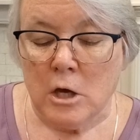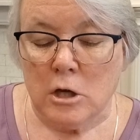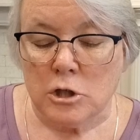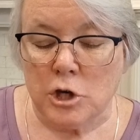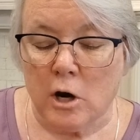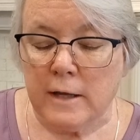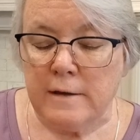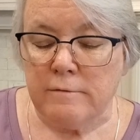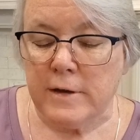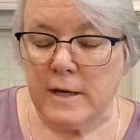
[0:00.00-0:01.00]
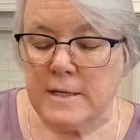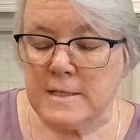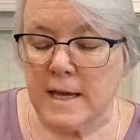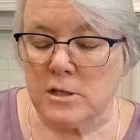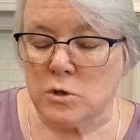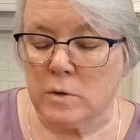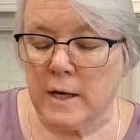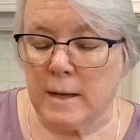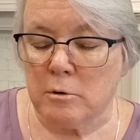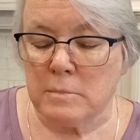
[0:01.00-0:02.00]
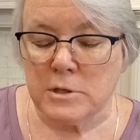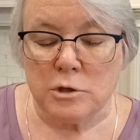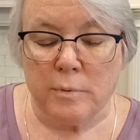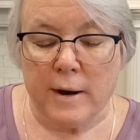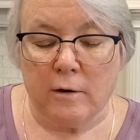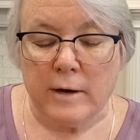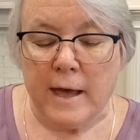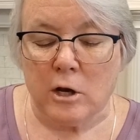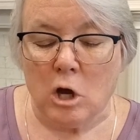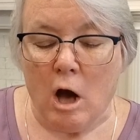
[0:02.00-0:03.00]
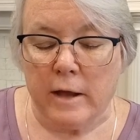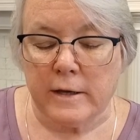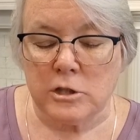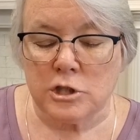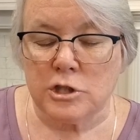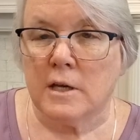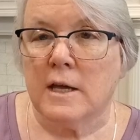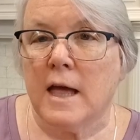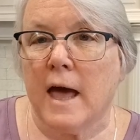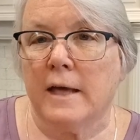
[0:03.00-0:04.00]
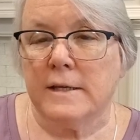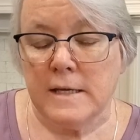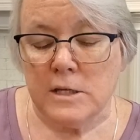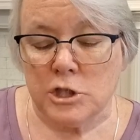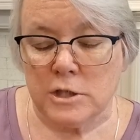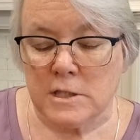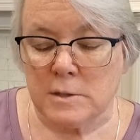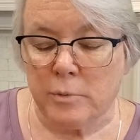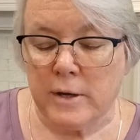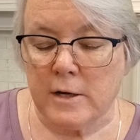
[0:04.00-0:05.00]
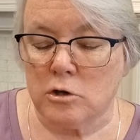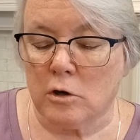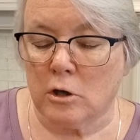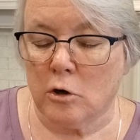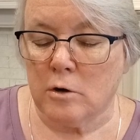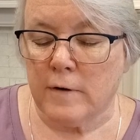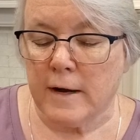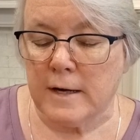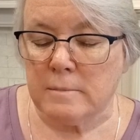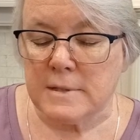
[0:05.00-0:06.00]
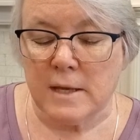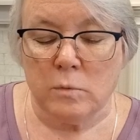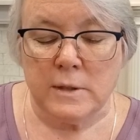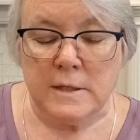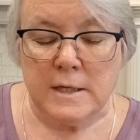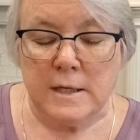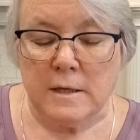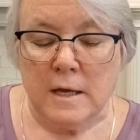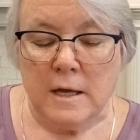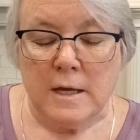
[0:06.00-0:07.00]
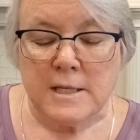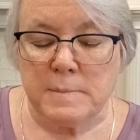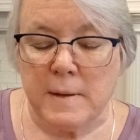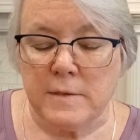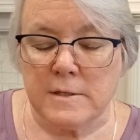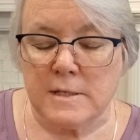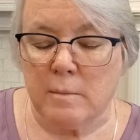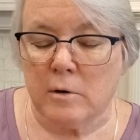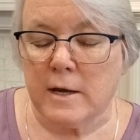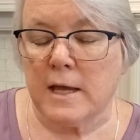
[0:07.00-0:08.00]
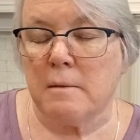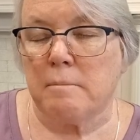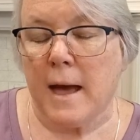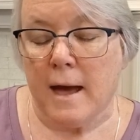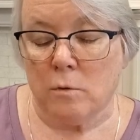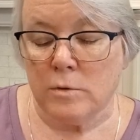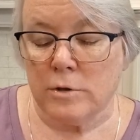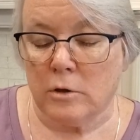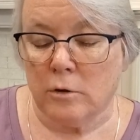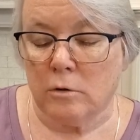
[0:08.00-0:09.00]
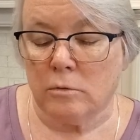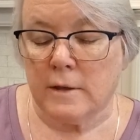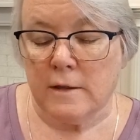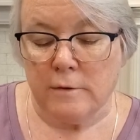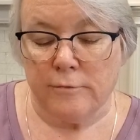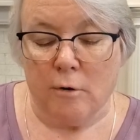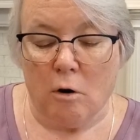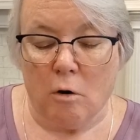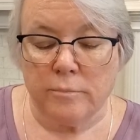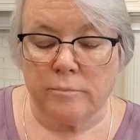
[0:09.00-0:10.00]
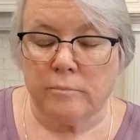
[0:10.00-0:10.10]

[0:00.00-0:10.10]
Charlie and Fanny's next-door neighbor, Mr. Brown, had a cottage, and each spring took a load of items they would need, spent the summer, and came back with a load in the fall.